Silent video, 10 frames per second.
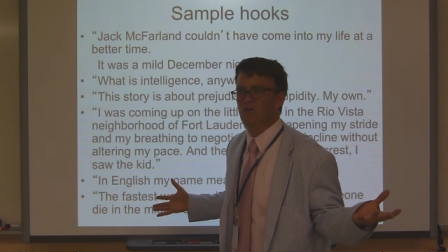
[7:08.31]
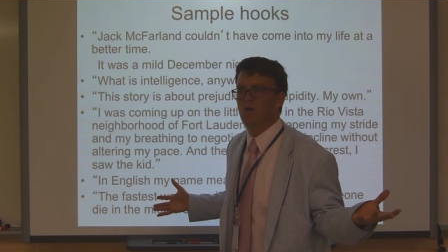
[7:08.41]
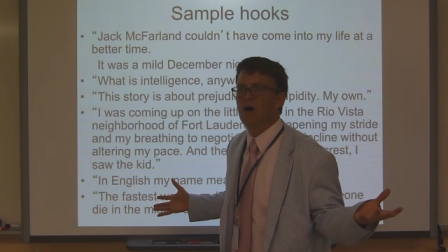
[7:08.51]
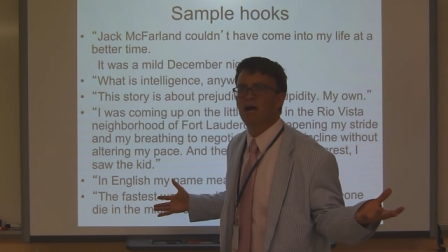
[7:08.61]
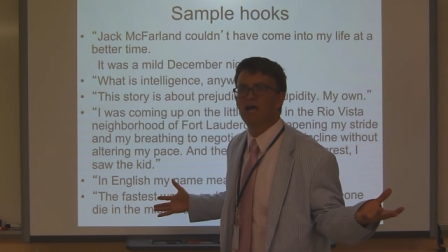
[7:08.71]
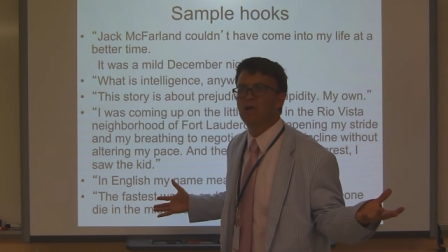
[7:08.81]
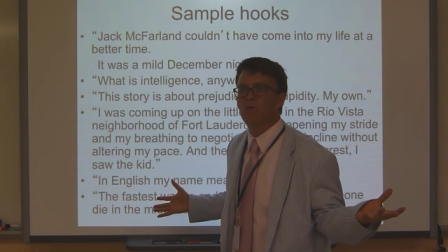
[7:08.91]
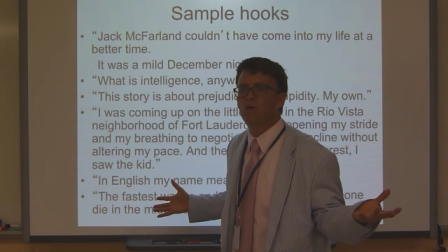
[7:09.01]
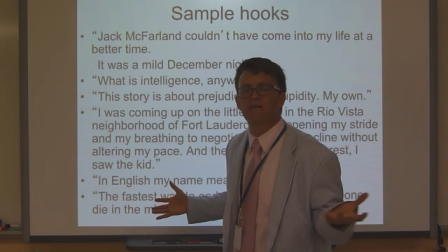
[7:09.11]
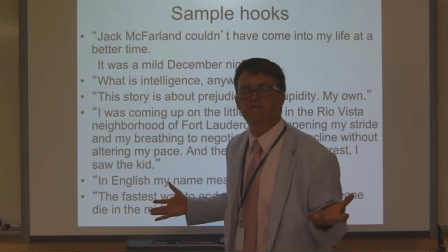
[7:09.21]
why?
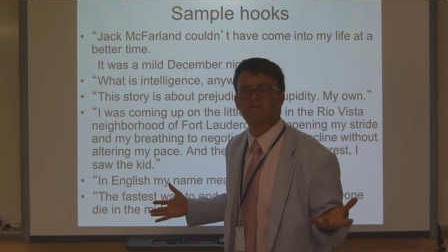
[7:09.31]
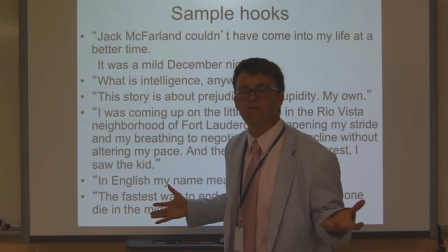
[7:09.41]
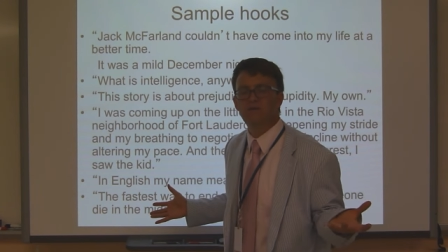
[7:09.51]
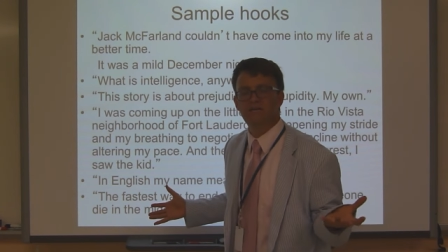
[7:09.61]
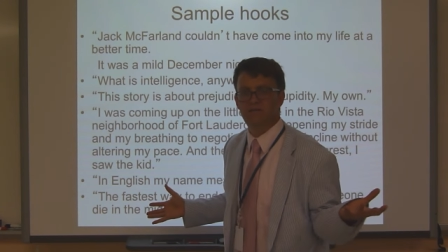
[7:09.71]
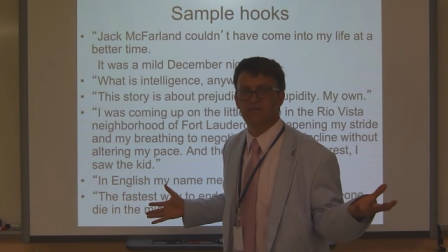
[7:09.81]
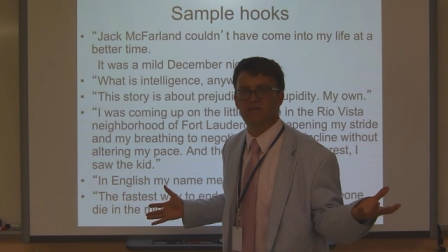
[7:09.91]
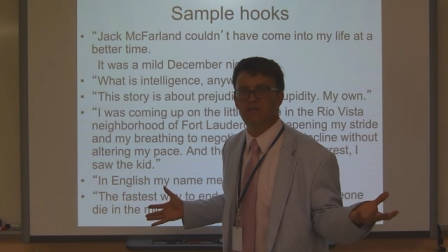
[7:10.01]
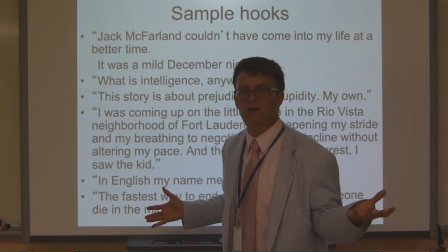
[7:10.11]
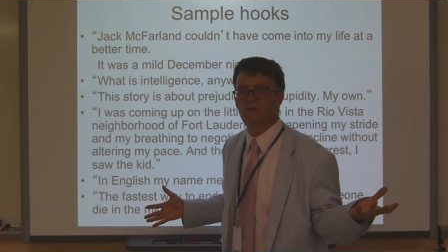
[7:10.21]
What is this?
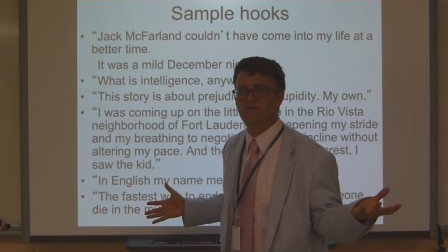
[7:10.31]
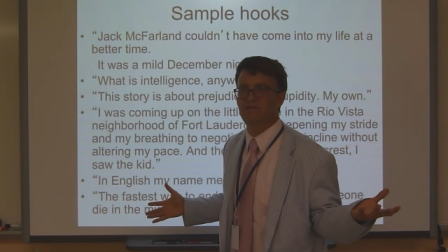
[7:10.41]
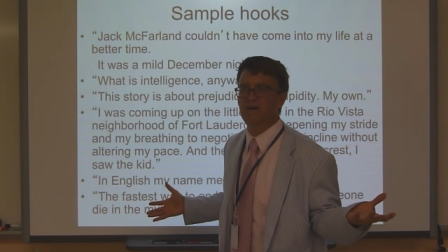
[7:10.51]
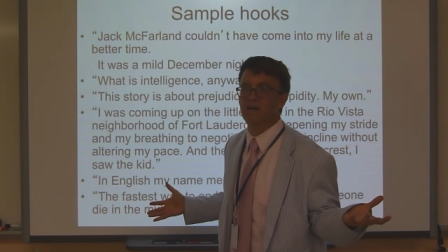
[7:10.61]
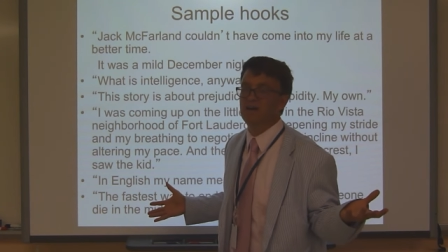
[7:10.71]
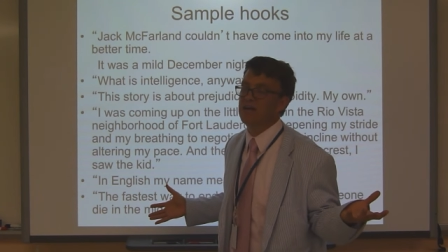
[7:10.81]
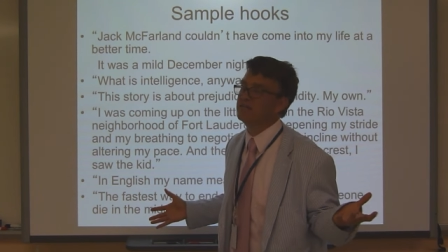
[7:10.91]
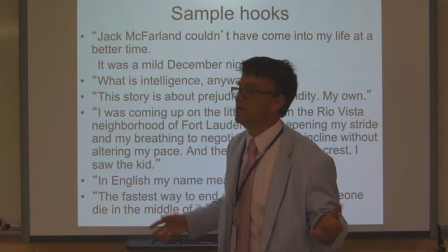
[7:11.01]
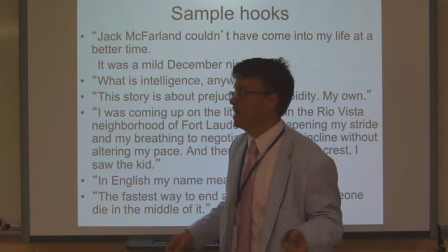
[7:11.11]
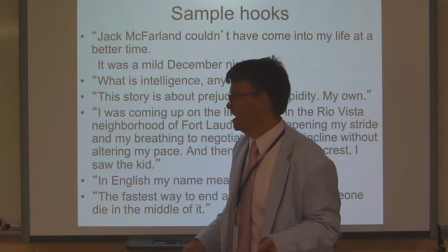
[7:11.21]
So it's a very good
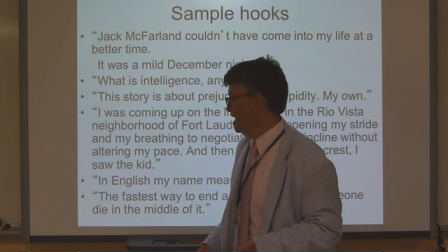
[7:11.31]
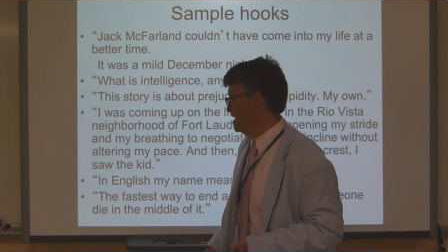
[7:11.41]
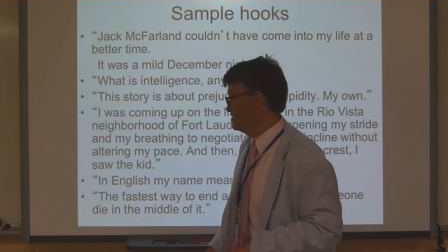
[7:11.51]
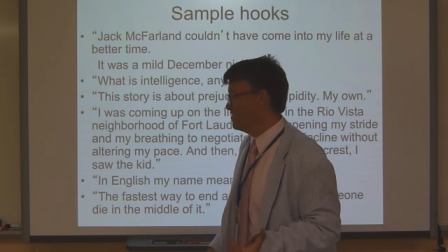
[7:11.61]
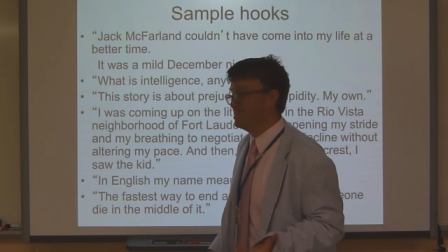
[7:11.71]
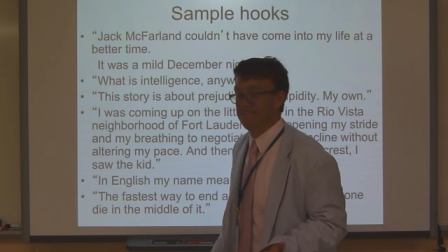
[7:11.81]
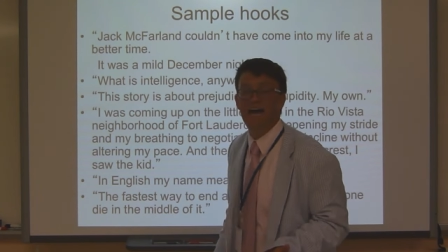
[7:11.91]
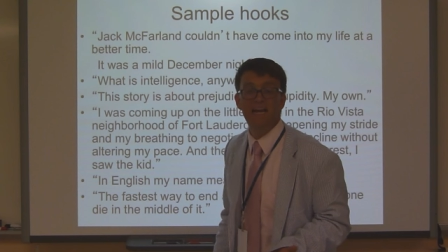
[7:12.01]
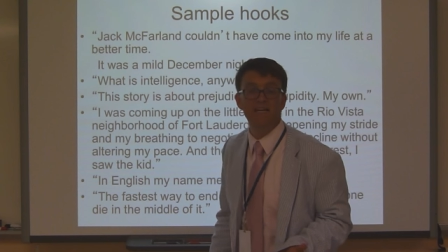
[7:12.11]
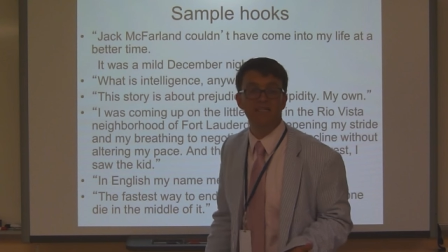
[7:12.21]
essay. It's a very
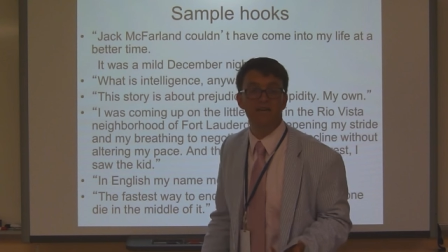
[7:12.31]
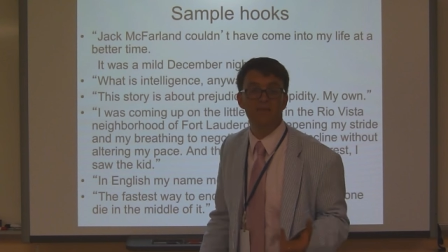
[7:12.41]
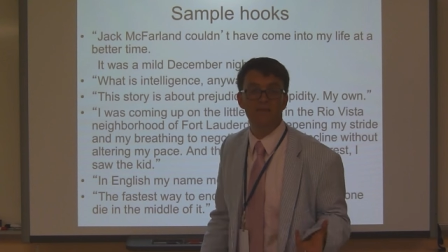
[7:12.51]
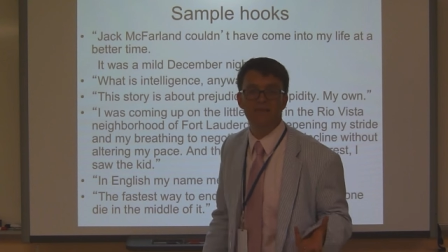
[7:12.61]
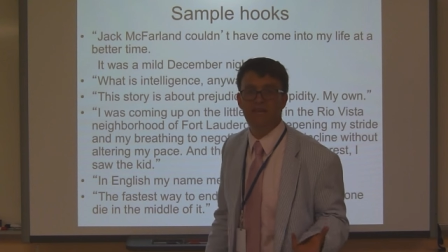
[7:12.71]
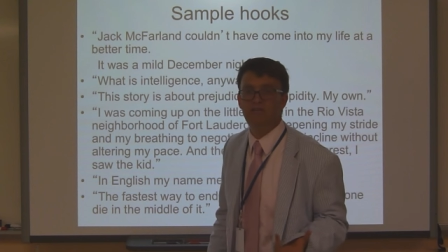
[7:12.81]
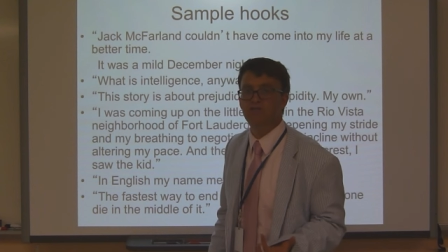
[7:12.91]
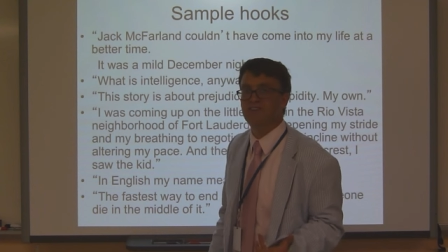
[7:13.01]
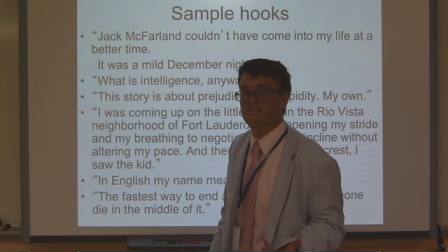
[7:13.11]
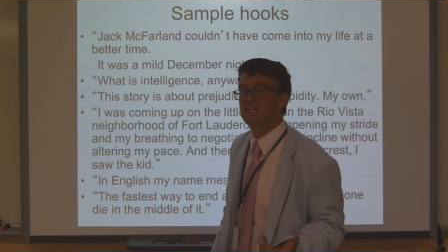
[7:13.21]
sad essay about the nature
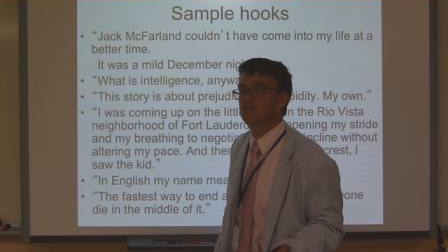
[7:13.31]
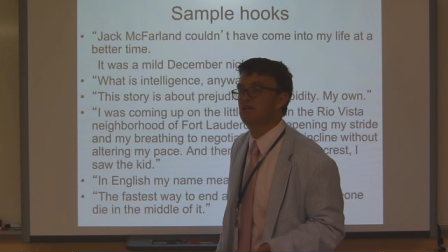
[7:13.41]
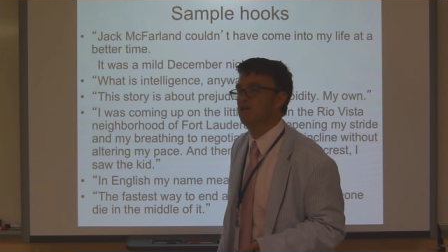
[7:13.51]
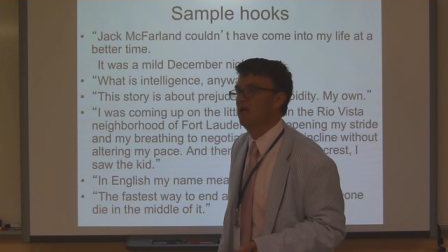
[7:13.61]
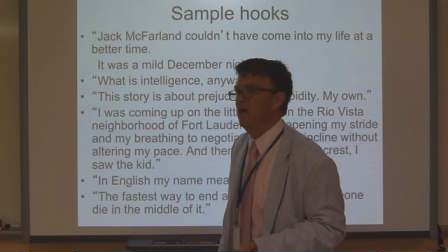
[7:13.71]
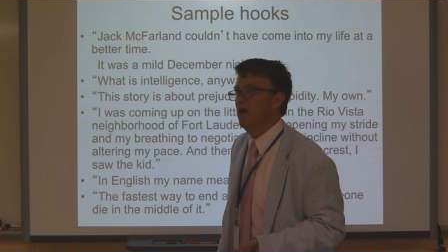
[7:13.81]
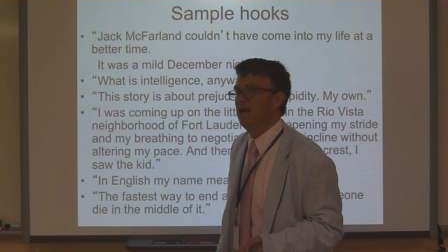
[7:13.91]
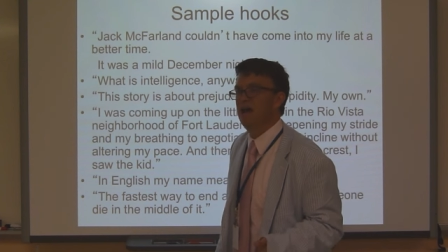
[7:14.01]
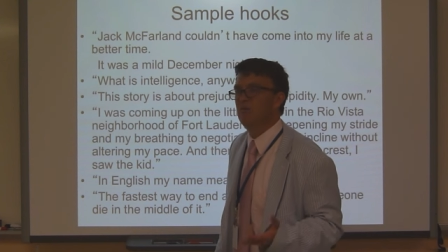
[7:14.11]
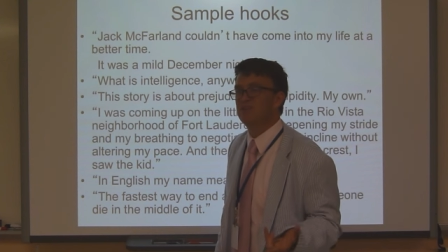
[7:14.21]
of addiction
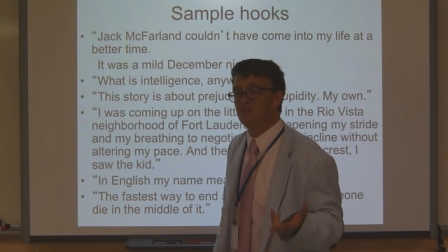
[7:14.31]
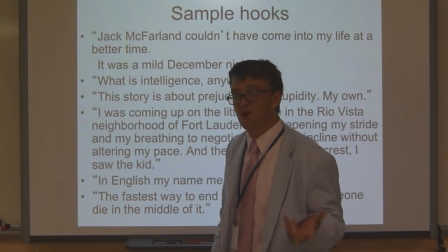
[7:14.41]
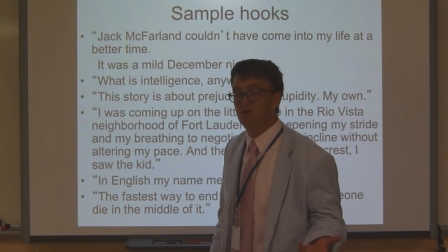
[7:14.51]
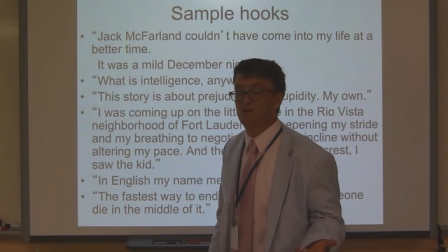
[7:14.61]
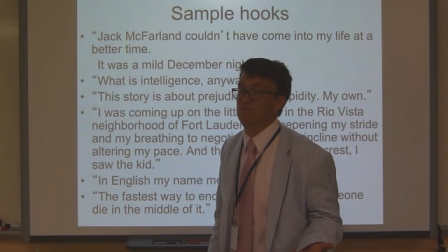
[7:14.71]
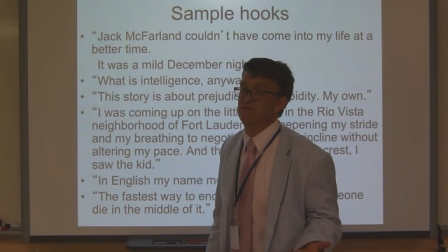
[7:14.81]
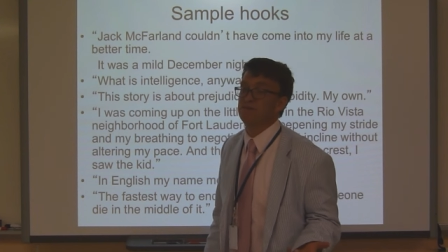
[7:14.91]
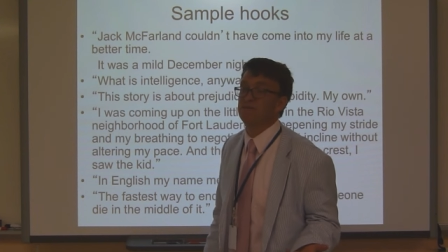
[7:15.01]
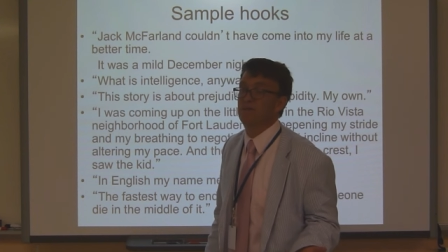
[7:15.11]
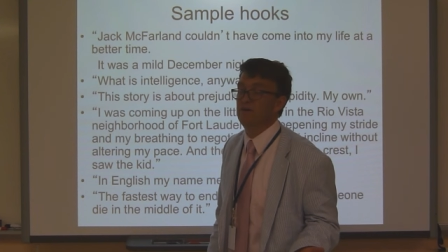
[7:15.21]
and how we don't learn from
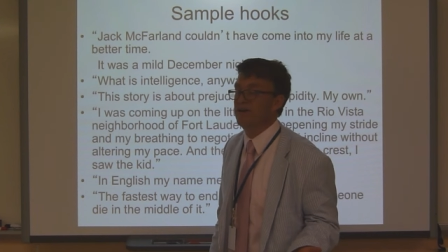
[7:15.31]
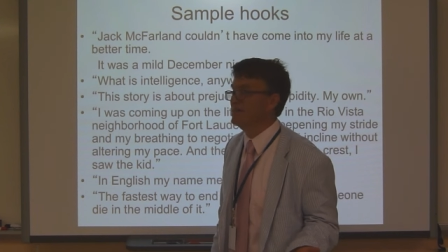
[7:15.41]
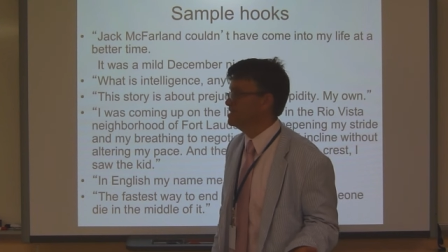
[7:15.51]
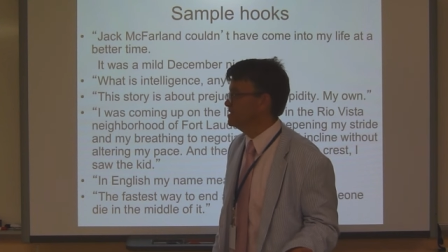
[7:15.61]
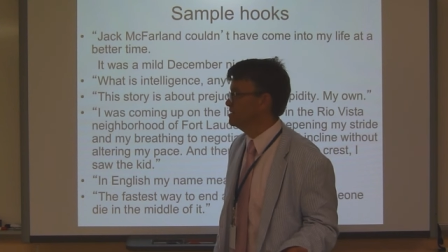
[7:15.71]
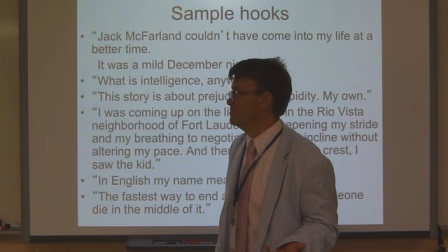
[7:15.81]
experience.